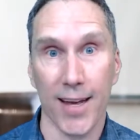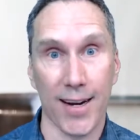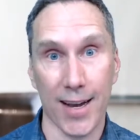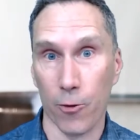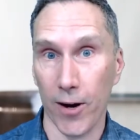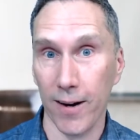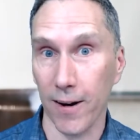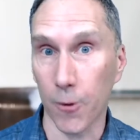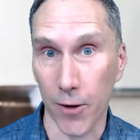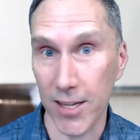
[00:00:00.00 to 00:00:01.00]
And I created
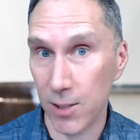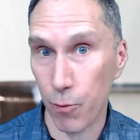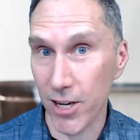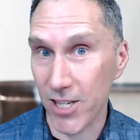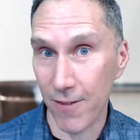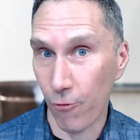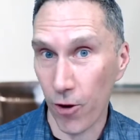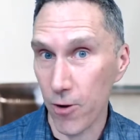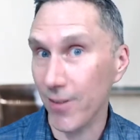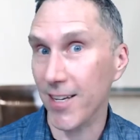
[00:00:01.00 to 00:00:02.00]
a great spreadsheet
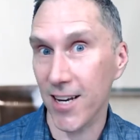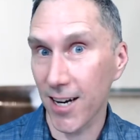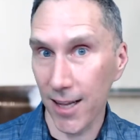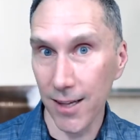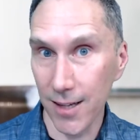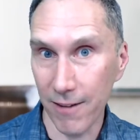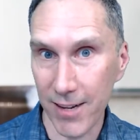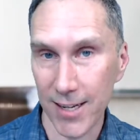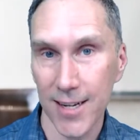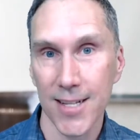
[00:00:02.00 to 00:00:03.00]
for you. I think you're going to love
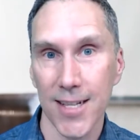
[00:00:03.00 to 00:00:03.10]
it.